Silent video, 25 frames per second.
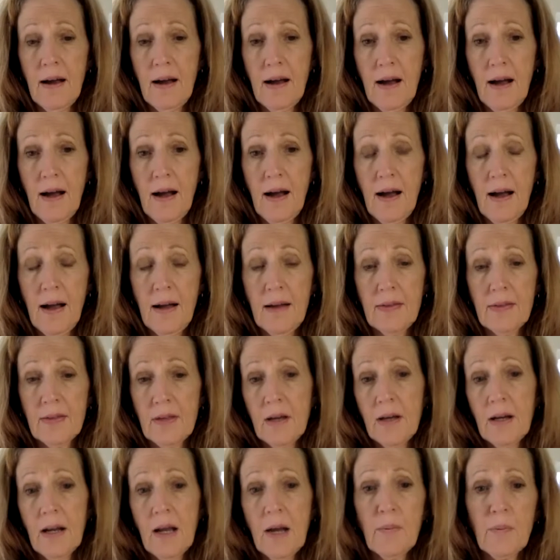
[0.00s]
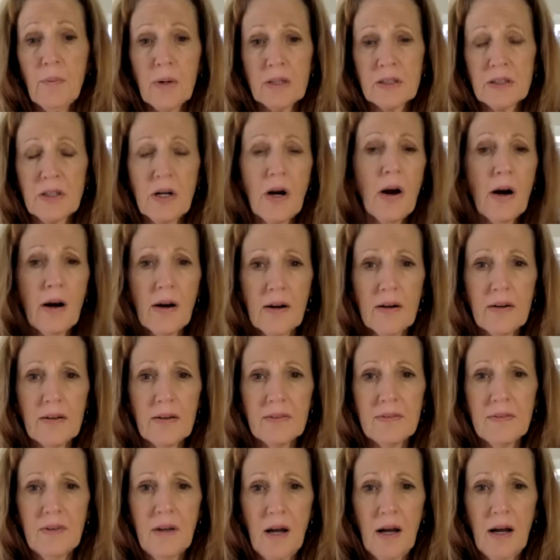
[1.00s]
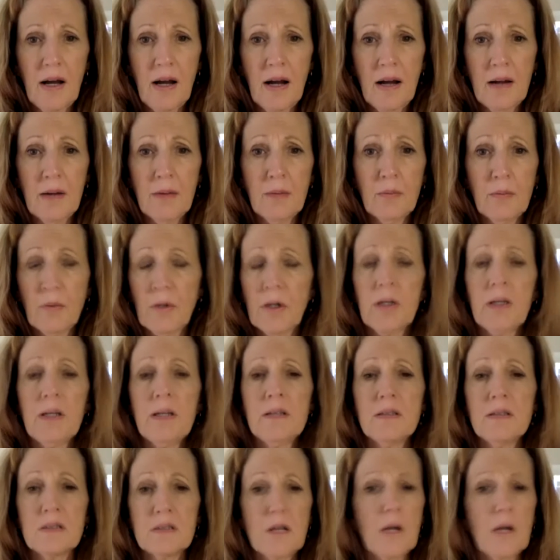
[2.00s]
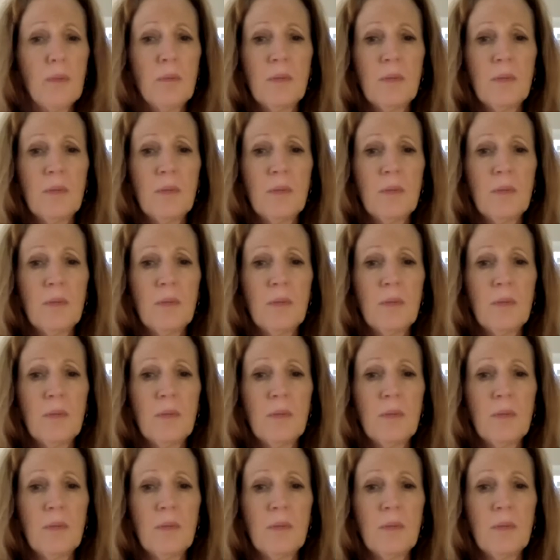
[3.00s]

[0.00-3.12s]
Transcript: I thought I worked hard. I am working so